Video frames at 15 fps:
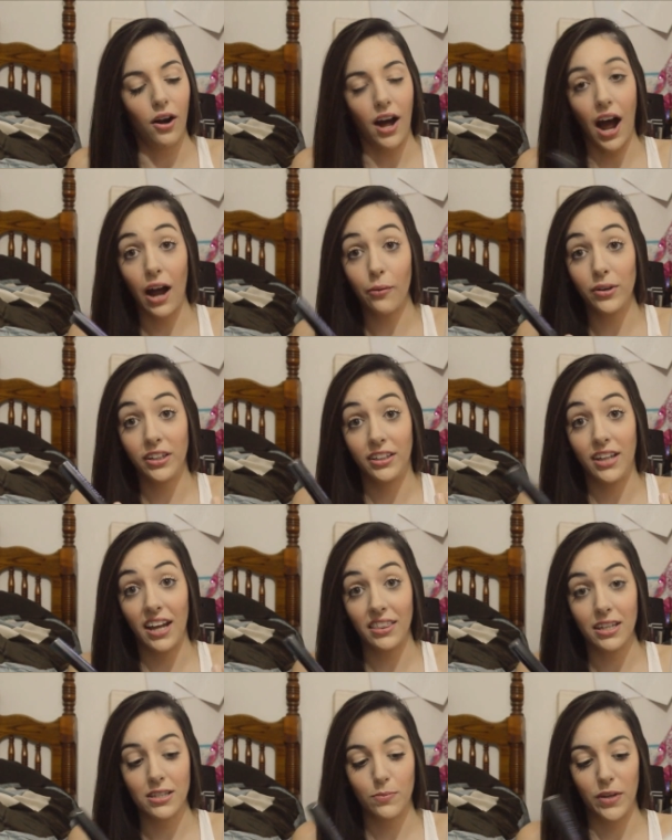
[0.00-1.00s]
I would get
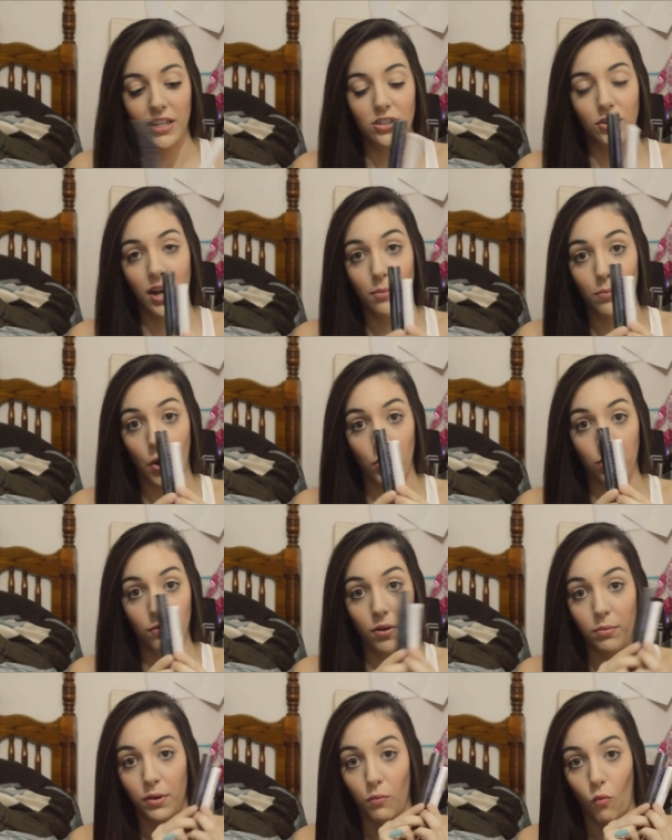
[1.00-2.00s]
this because you get both of
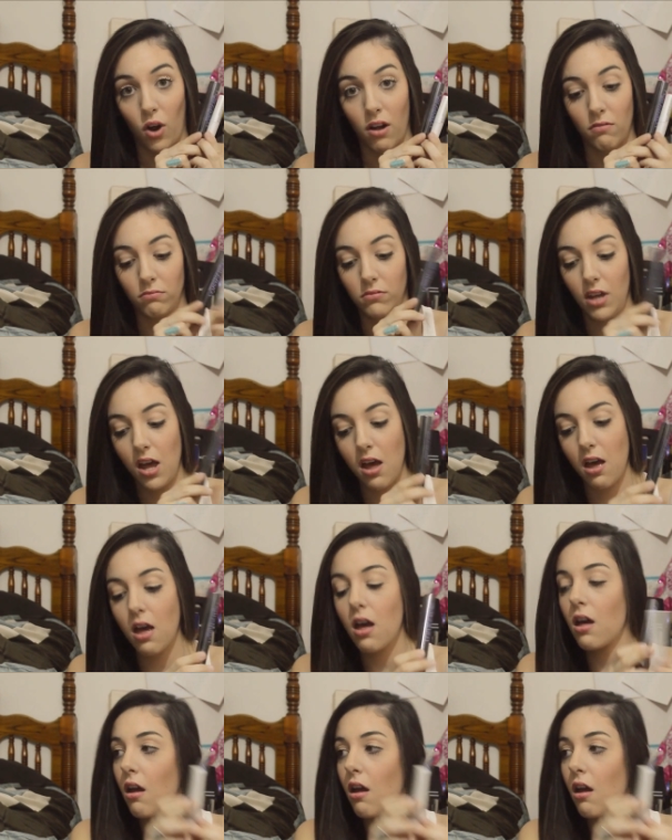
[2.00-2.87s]
them in one. Yay!